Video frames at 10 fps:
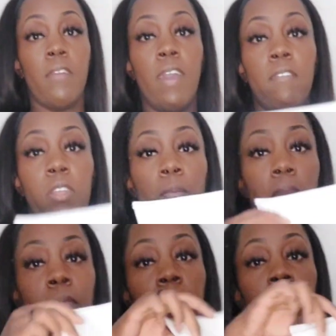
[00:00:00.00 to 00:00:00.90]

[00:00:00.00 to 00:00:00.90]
of having your baby,